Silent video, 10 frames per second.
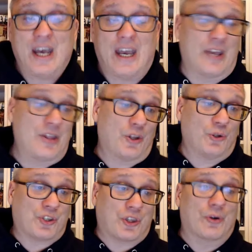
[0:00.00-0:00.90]
In
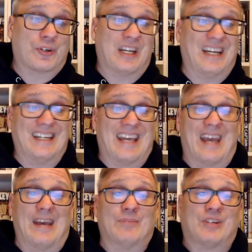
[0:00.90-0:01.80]
those 13
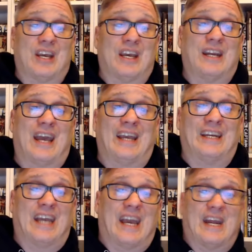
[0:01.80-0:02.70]
games in
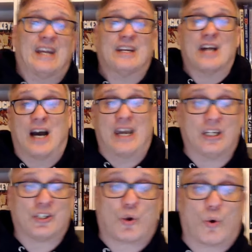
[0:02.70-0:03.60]
88-89, he
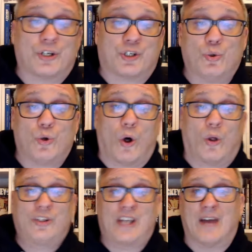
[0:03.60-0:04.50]
scored 2
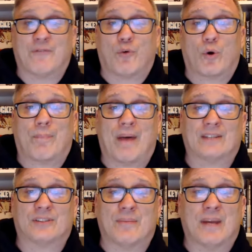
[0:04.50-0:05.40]
goals, had 4
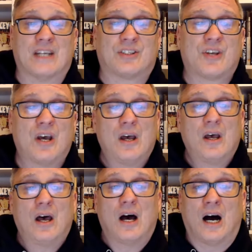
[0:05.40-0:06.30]
penalty minutes.
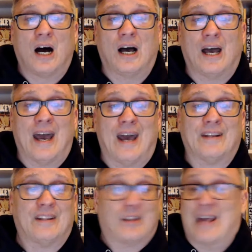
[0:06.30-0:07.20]

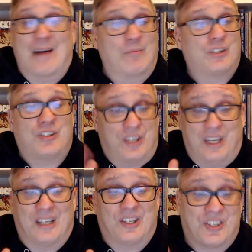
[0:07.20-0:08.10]
And that was the
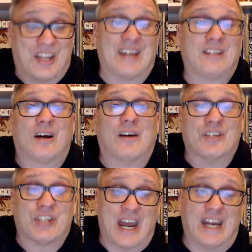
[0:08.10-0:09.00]
extent of
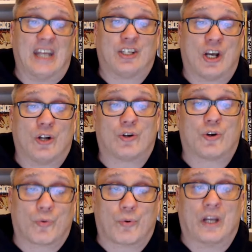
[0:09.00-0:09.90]
his NHL
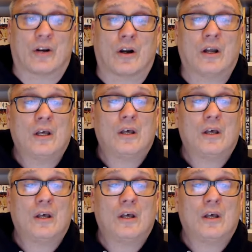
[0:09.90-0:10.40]
career.